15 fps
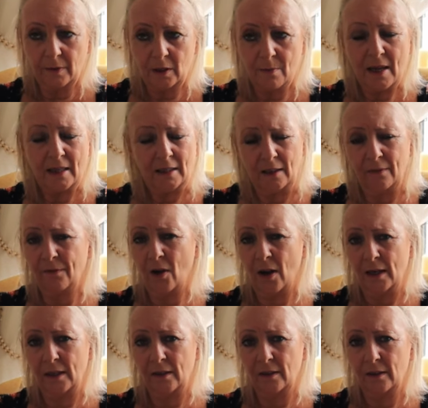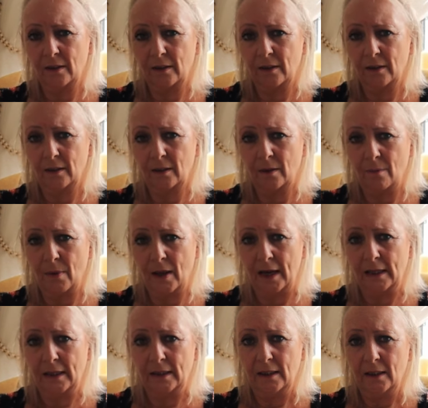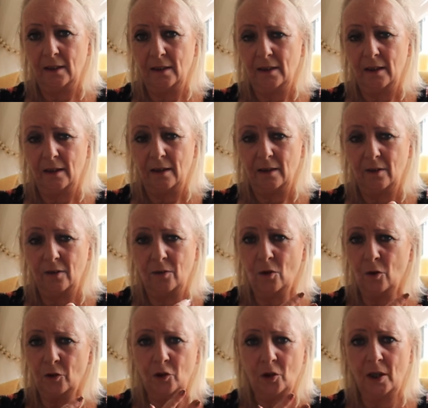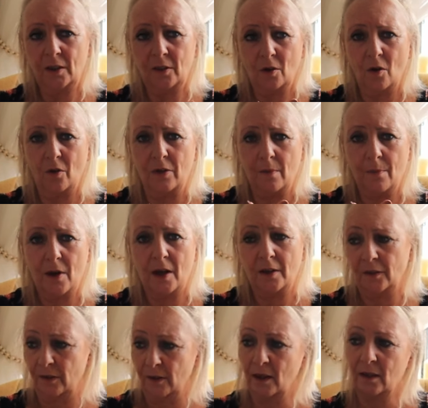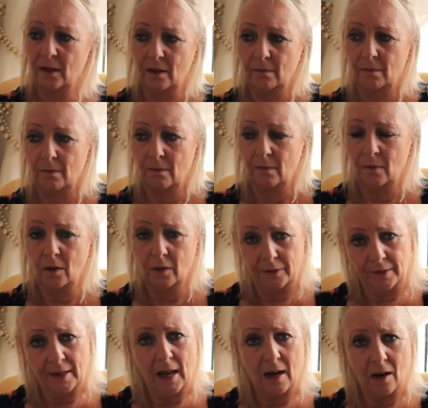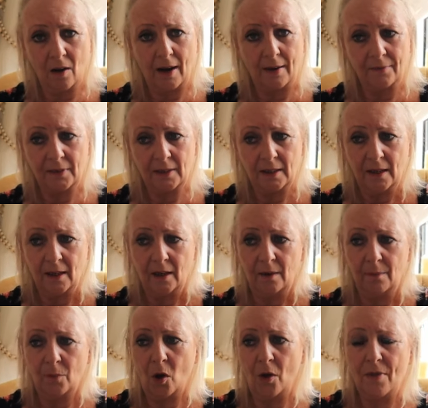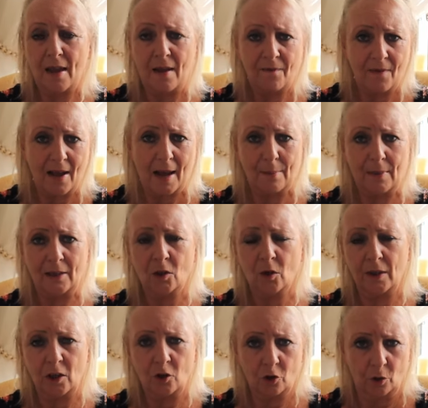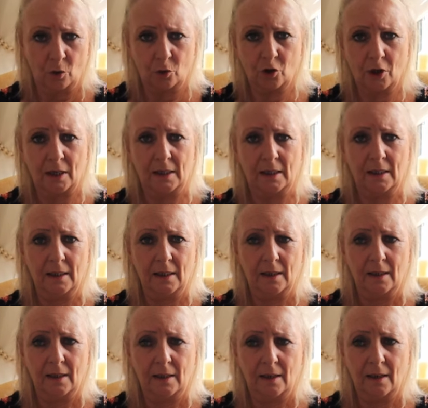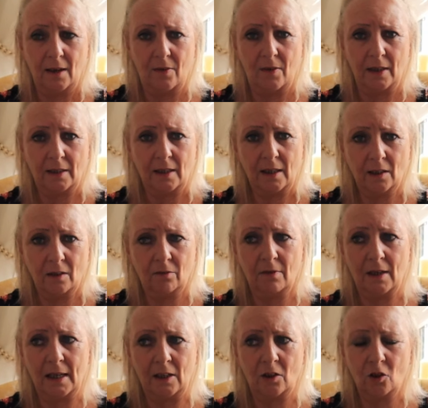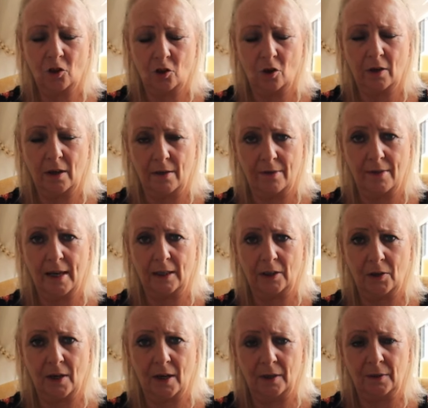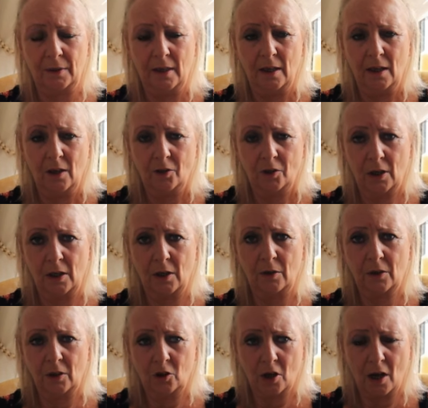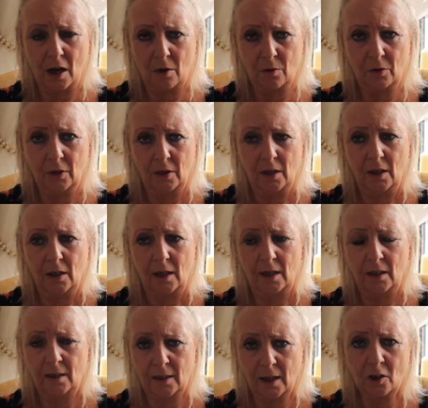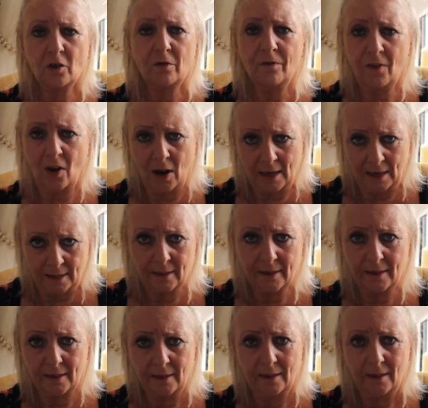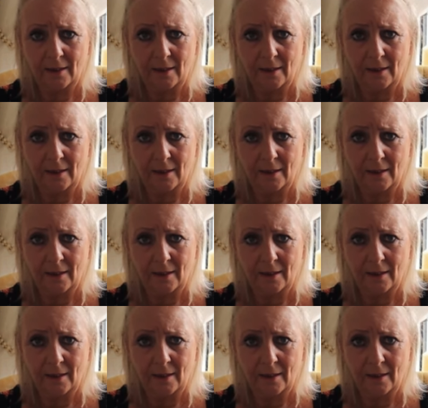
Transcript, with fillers: domestic violence can be, not just on the person that's lost their lives, but on their families, on their children. And this, it's a really shocking thing, you know, to lose a child in such violence.